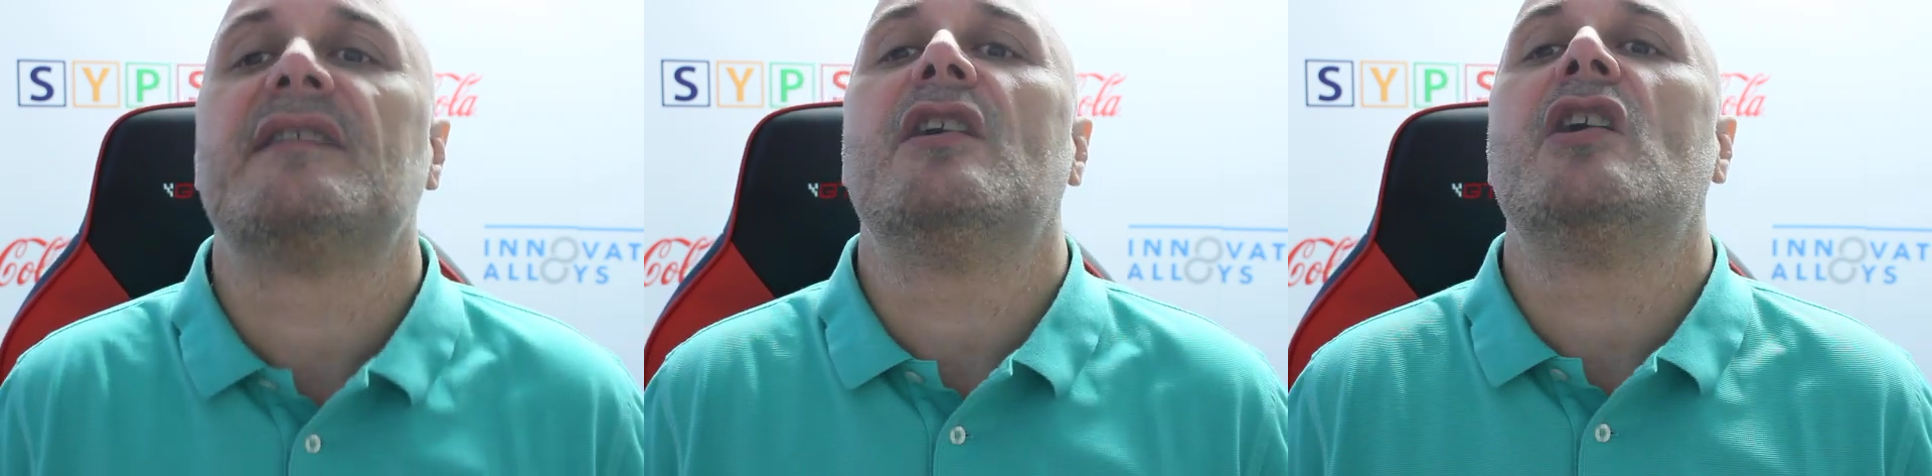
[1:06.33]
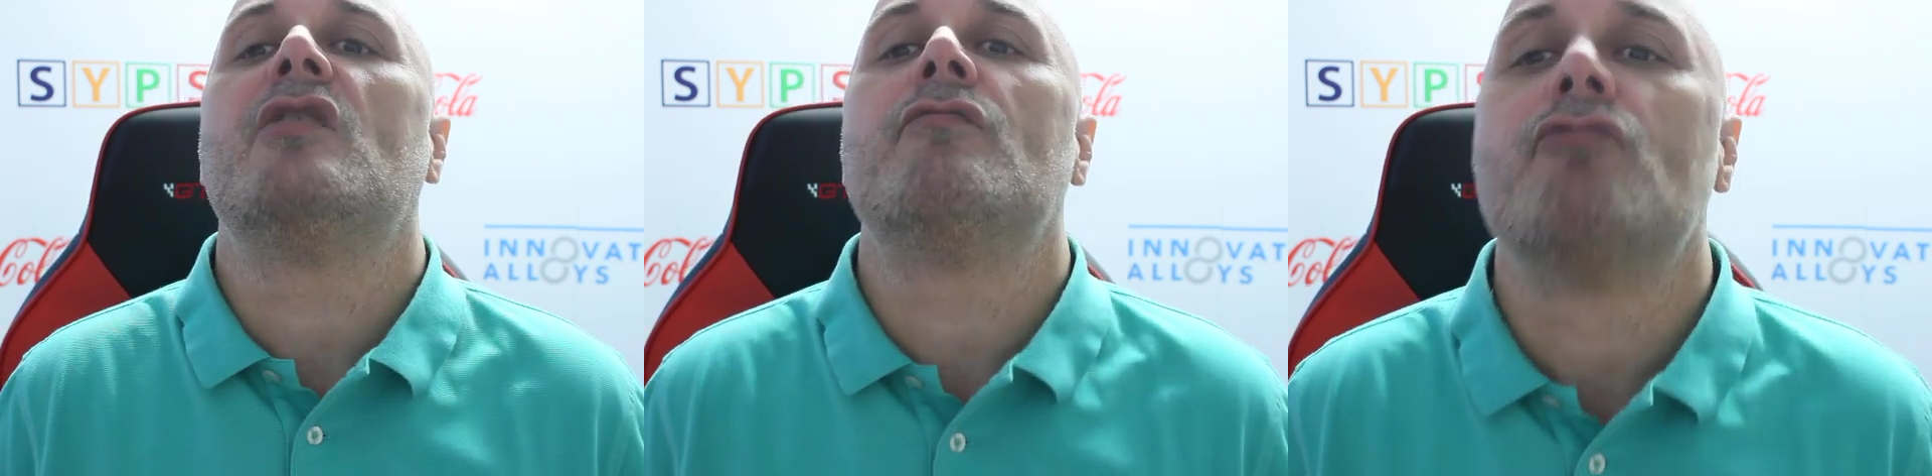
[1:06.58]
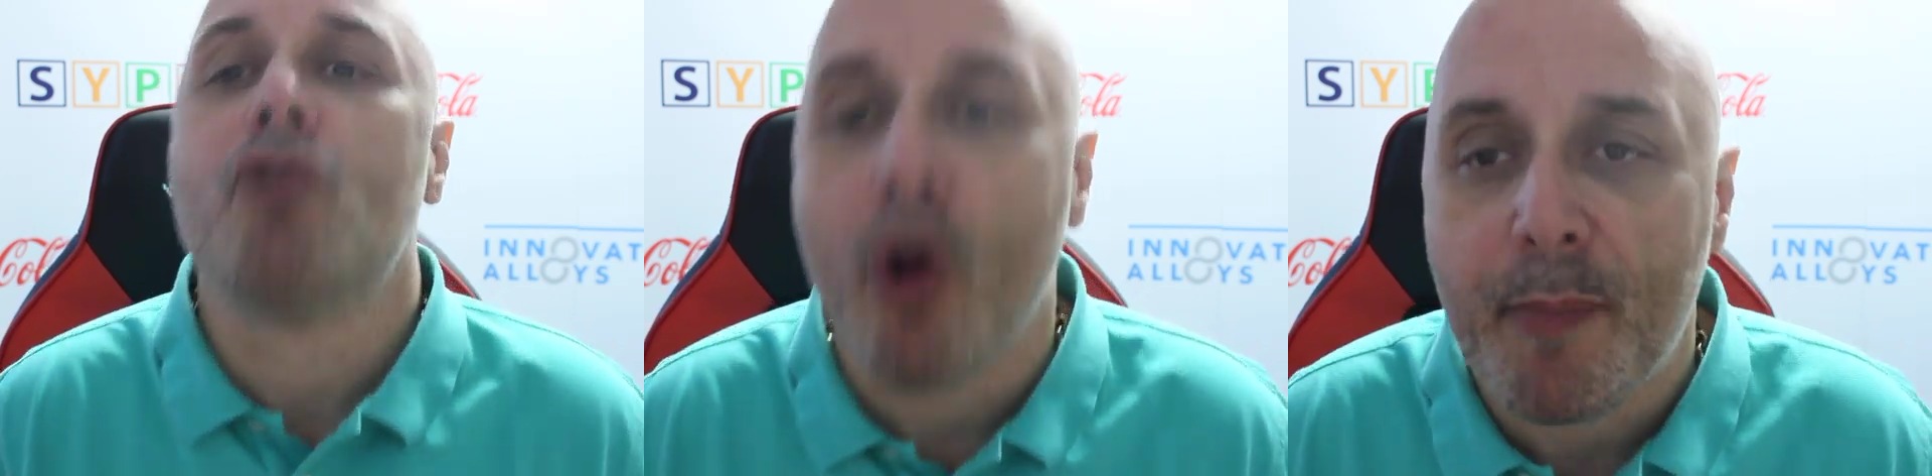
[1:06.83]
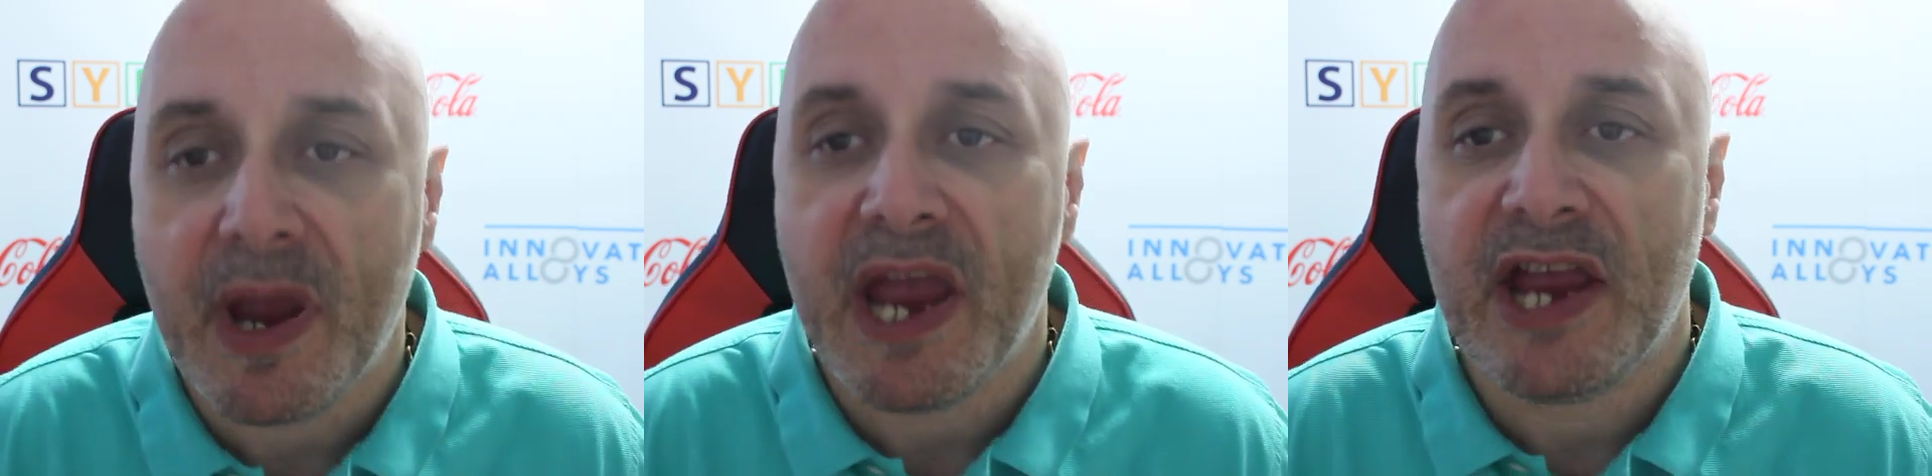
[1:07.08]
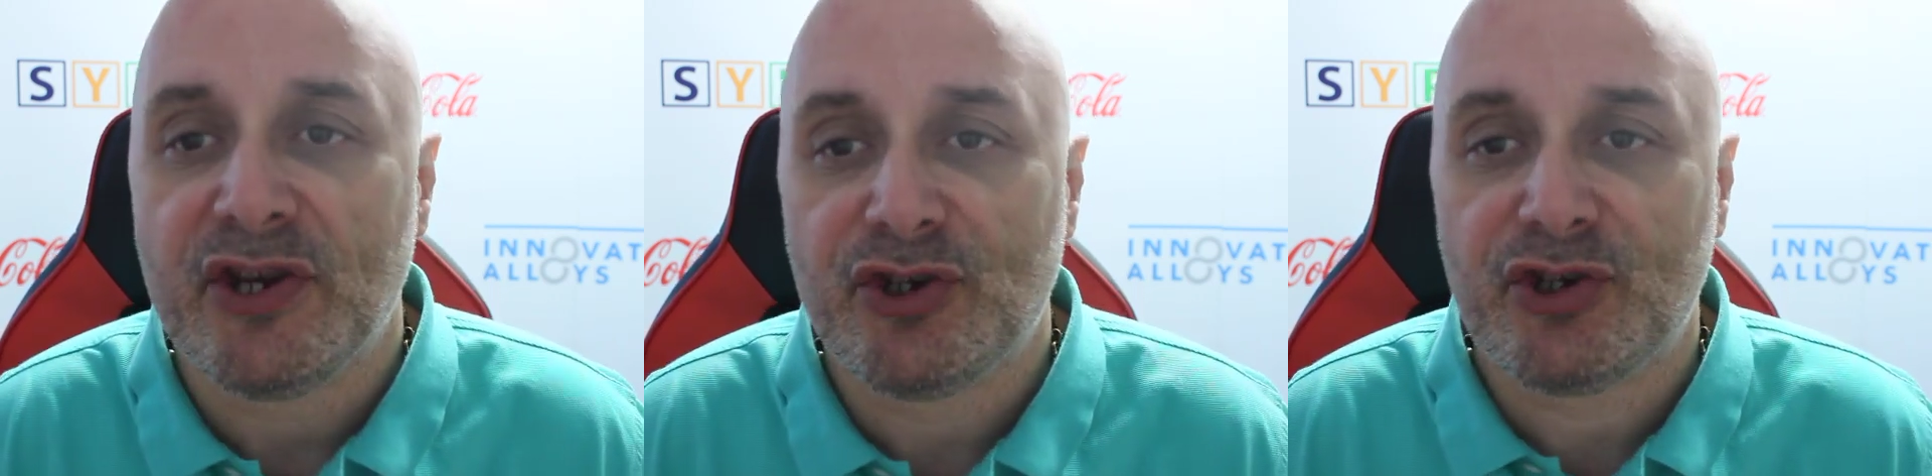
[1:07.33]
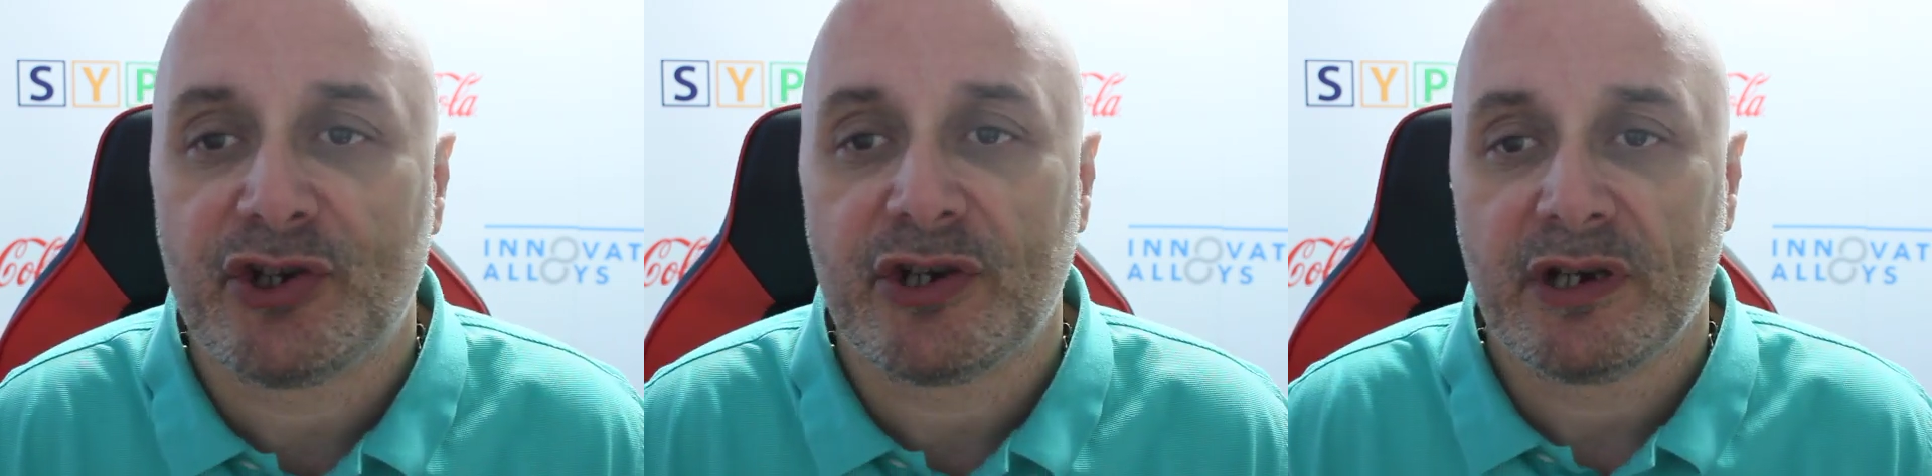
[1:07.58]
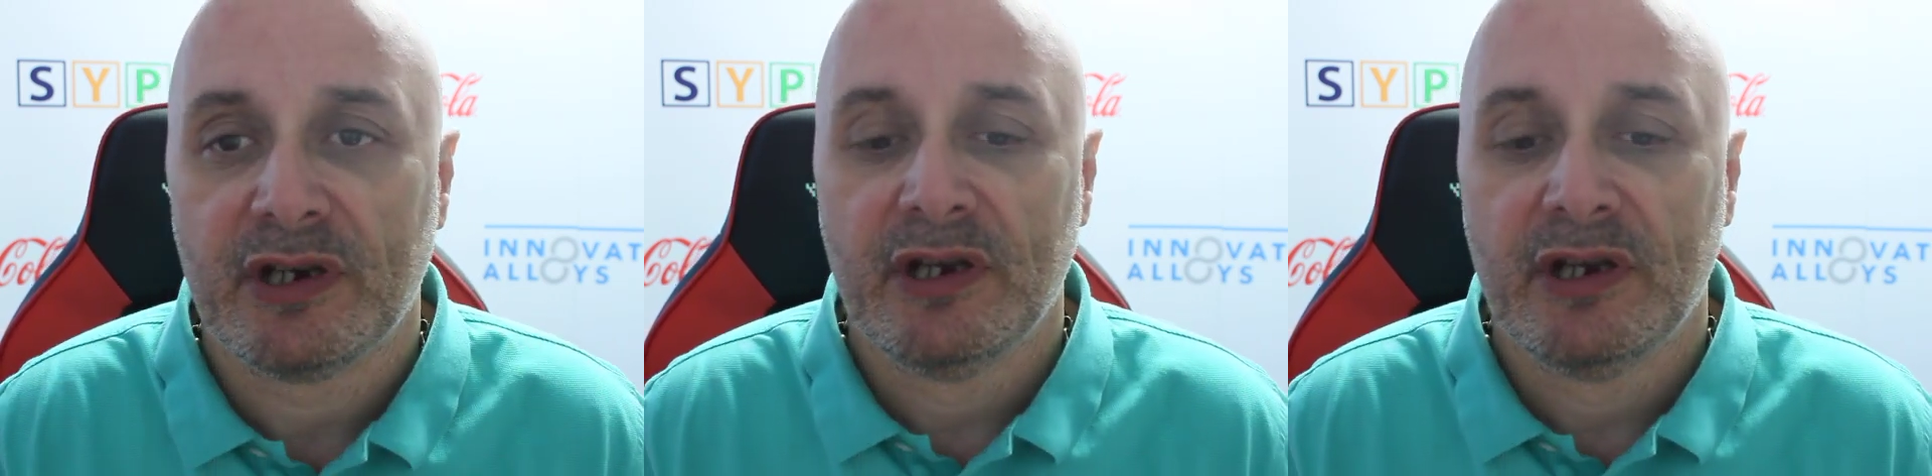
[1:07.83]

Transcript: and rubbish.